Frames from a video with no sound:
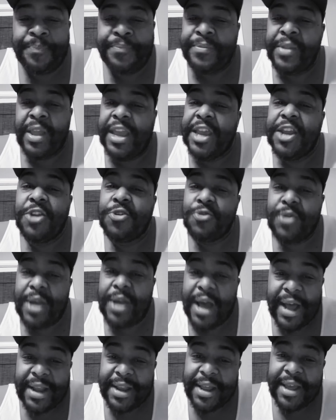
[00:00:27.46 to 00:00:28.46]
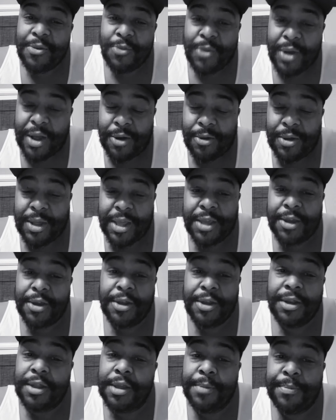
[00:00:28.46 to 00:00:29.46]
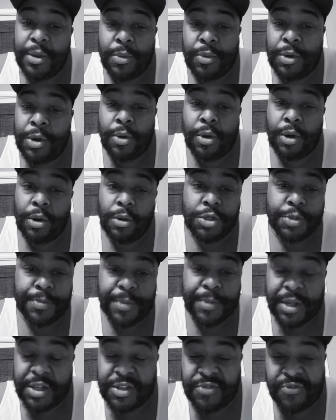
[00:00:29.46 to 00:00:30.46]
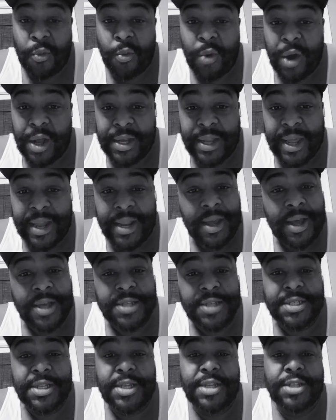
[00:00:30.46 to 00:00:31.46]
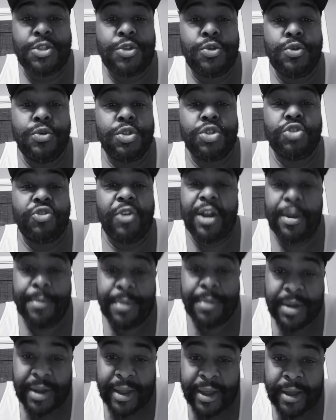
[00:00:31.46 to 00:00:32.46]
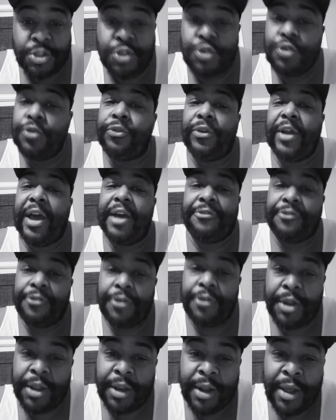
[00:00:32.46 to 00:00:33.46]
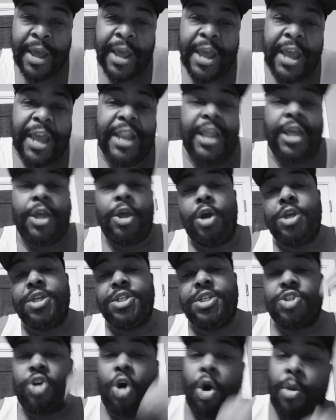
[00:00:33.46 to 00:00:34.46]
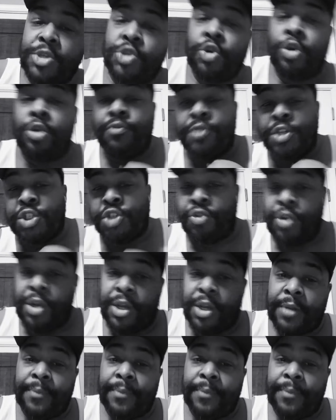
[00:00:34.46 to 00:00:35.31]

He knew goddamn well he couldn't compete with no Errol Spence. For one, Danny Garcia is too straight up and down, too flat-footed, and he's always on the retreat.